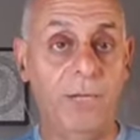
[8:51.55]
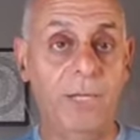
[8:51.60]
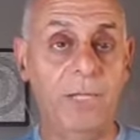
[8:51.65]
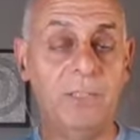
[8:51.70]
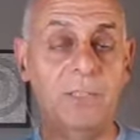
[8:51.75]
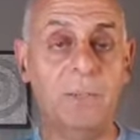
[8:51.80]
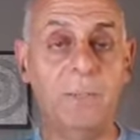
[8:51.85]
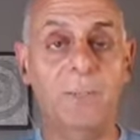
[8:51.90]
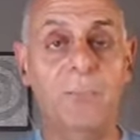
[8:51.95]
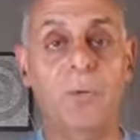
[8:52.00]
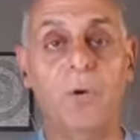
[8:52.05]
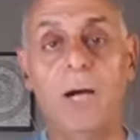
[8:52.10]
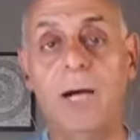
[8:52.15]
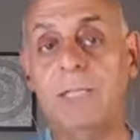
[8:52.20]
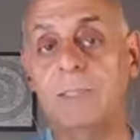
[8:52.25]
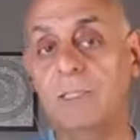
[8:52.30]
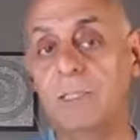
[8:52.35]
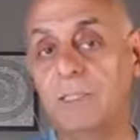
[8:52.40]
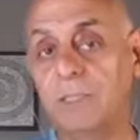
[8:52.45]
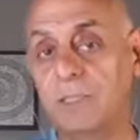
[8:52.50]
It's a
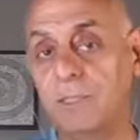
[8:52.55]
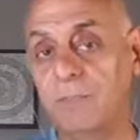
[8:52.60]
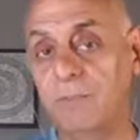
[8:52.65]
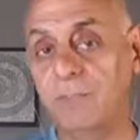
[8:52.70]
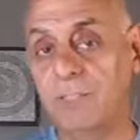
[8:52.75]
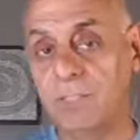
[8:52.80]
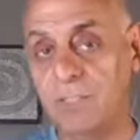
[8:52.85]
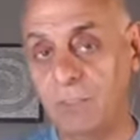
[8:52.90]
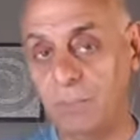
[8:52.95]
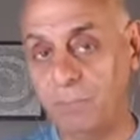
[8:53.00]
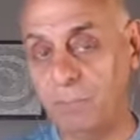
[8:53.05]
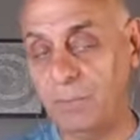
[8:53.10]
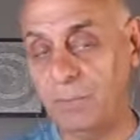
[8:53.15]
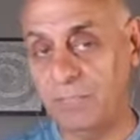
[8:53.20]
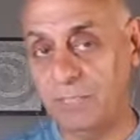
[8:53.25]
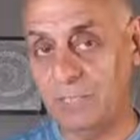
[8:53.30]
process of simple